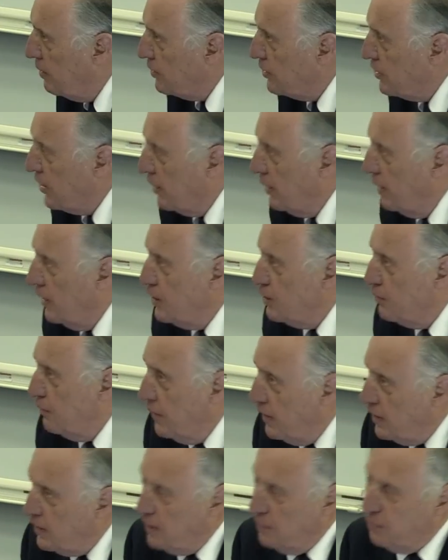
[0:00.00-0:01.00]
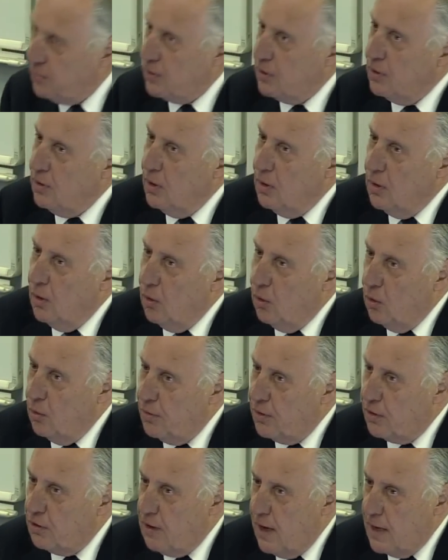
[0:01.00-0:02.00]
to study his fingertips or
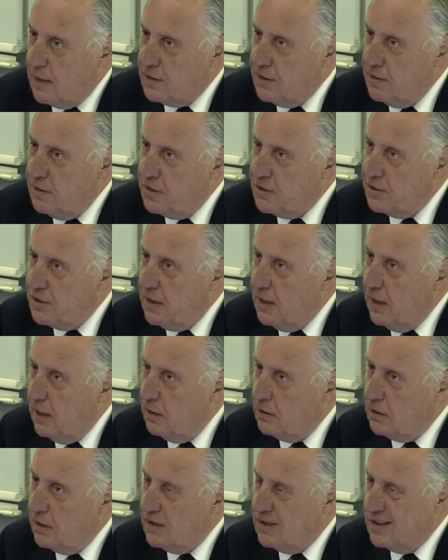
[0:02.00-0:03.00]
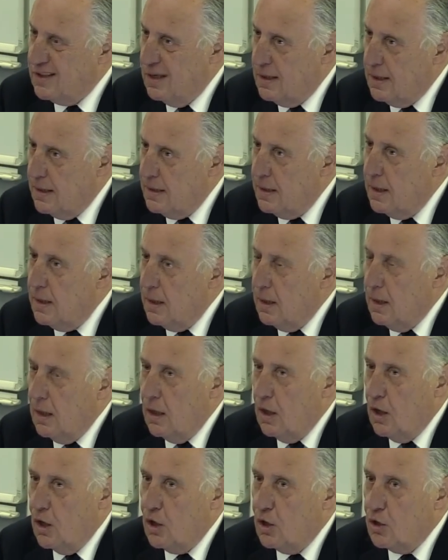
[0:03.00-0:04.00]
the cracks in the ceiling, because it's
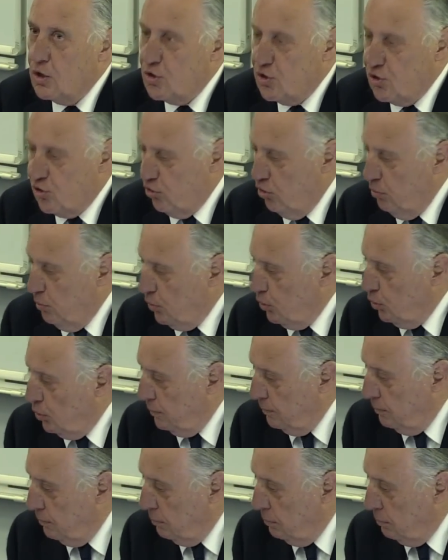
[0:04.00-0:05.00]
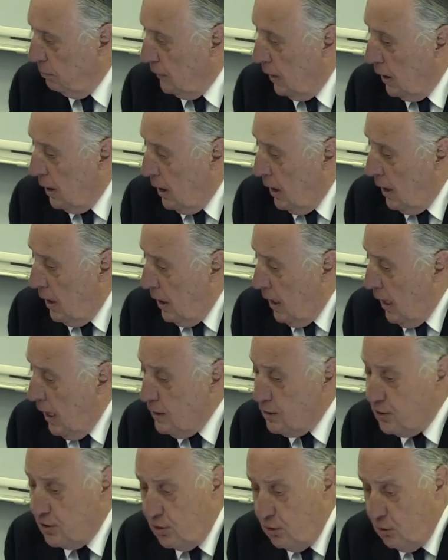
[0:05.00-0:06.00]
unanswerable.
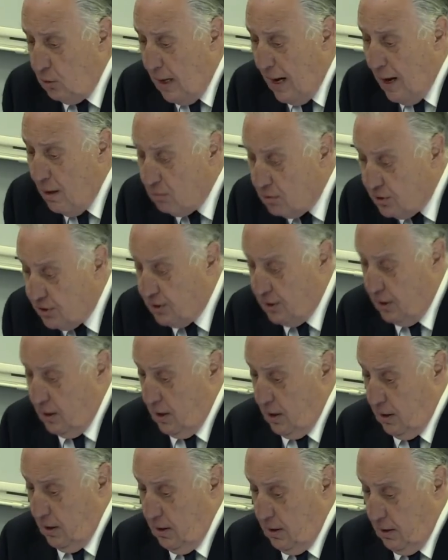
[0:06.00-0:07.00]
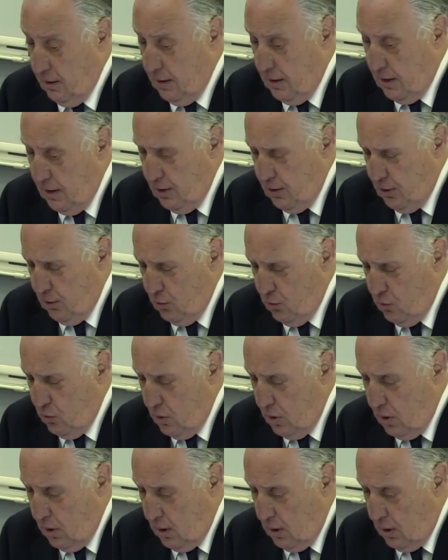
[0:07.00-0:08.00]
As to outside the EU,
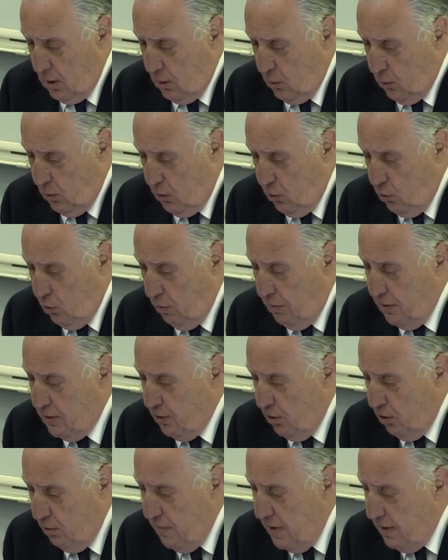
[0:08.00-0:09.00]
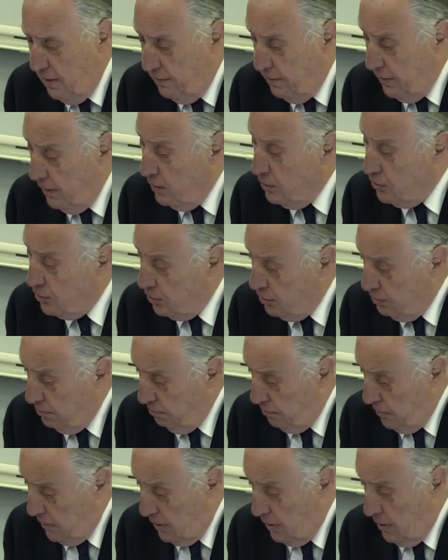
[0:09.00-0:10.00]
we will be told many things,
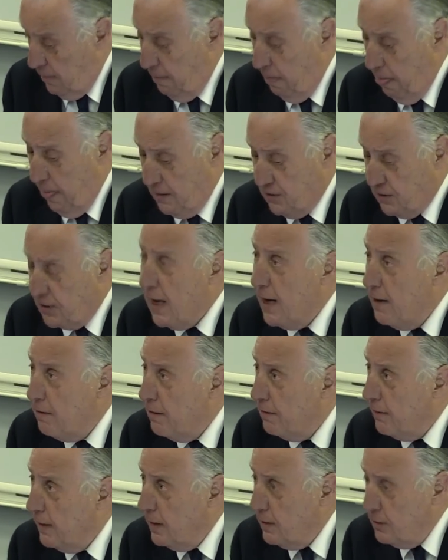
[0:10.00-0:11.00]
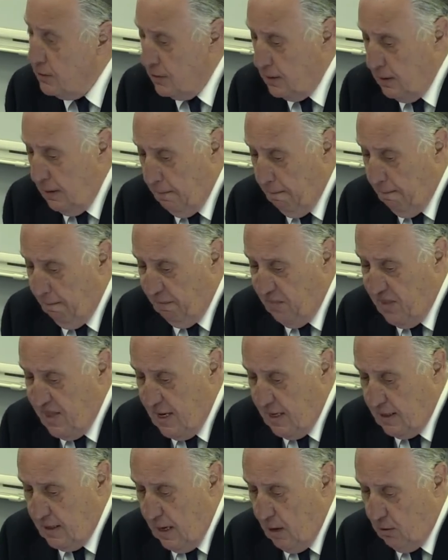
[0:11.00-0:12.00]
scary things,
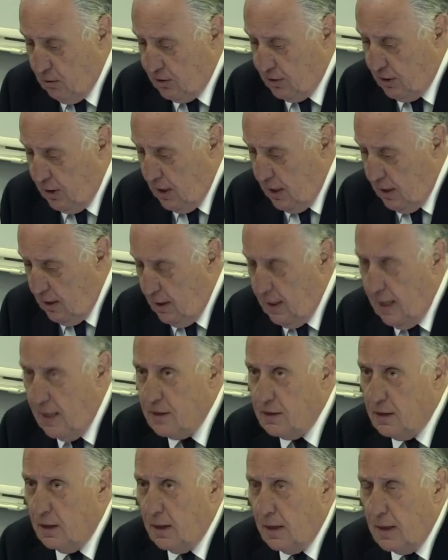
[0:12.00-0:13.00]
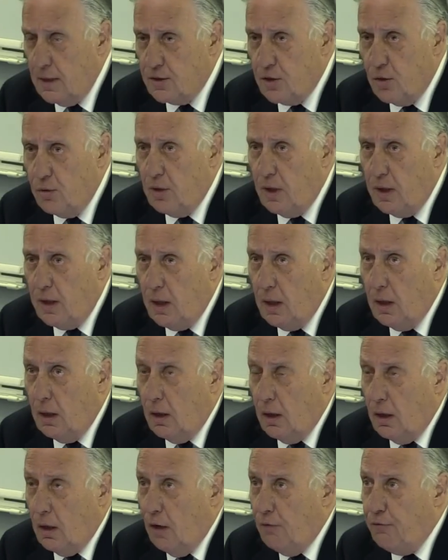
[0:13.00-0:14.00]
that outside lies only
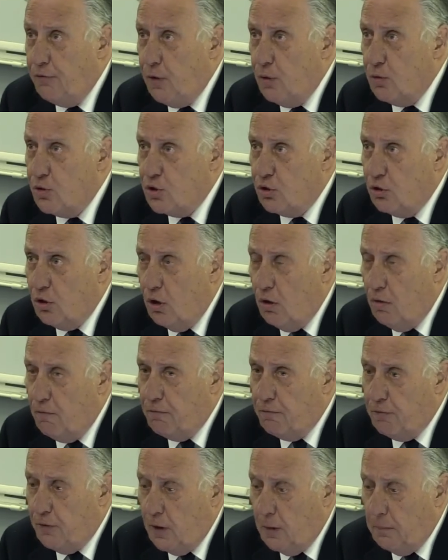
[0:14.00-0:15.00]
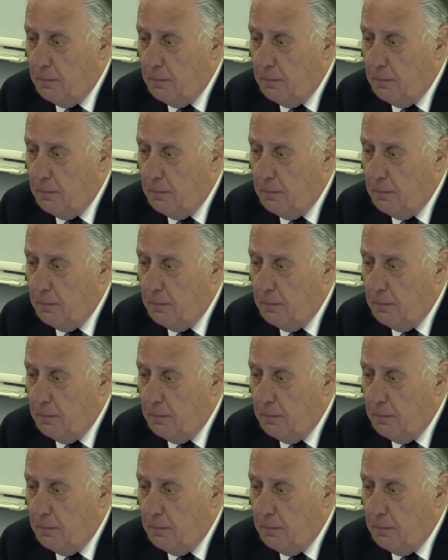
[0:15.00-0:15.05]
a future of